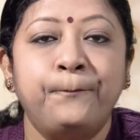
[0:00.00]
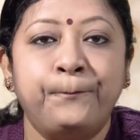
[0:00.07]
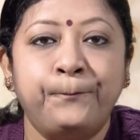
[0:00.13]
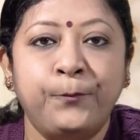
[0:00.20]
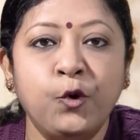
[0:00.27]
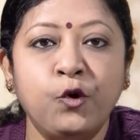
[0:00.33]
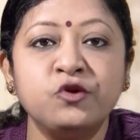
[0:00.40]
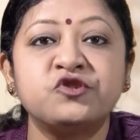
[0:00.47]

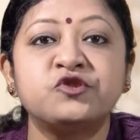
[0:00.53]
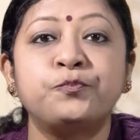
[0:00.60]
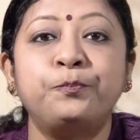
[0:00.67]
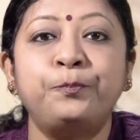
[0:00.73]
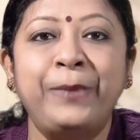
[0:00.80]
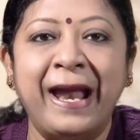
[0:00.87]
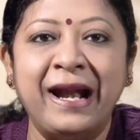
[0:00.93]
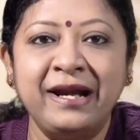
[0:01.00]

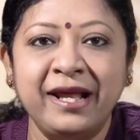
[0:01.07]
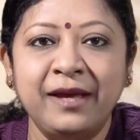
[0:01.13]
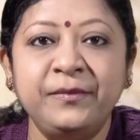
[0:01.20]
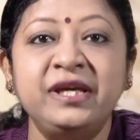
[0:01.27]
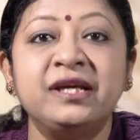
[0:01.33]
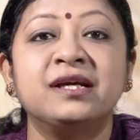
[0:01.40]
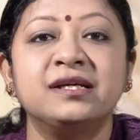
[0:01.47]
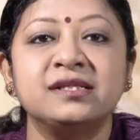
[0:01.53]

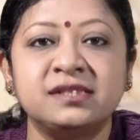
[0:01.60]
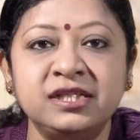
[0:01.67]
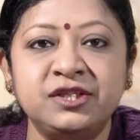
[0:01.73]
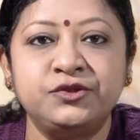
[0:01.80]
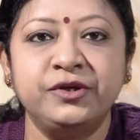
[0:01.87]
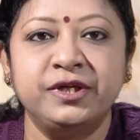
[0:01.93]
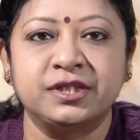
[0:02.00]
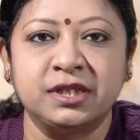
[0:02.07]
post-pandemic
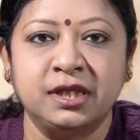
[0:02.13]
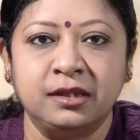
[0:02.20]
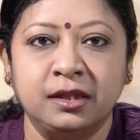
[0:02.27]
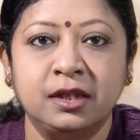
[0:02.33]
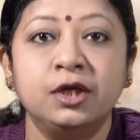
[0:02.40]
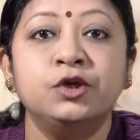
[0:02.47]
situation.